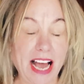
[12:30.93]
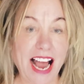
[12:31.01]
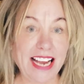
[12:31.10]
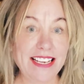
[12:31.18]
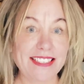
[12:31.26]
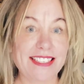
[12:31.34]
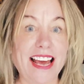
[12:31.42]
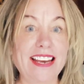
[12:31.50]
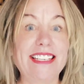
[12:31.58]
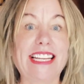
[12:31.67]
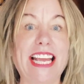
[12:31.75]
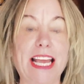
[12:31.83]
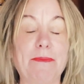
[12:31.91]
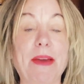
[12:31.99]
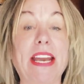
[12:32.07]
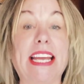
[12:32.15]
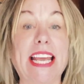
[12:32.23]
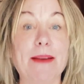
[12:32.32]
I decided to camp
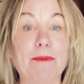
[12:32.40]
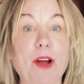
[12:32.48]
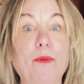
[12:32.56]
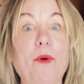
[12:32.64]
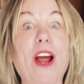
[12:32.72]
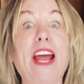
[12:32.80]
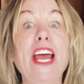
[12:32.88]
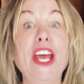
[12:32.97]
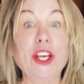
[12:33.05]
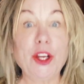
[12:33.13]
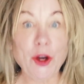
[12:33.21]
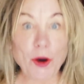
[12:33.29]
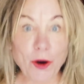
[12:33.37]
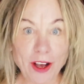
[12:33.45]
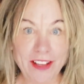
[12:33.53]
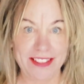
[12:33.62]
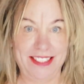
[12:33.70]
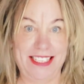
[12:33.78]
at a campground where I
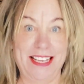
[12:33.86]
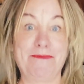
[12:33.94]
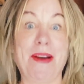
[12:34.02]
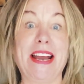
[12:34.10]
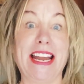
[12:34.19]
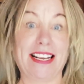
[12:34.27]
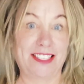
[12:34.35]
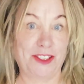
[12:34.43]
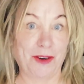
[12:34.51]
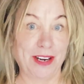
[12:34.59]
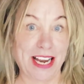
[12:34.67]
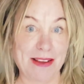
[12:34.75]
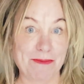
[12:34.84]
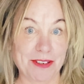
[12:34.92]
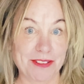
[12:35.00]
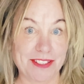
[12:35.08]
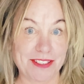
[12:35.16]
could see my next door neighbors.